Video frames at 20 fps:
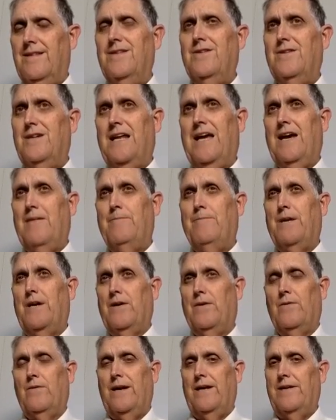you could have
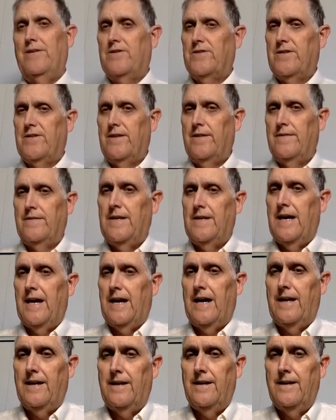bigger ranges than
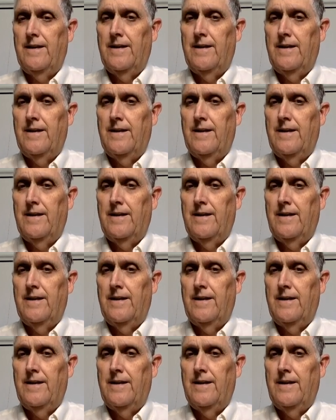that.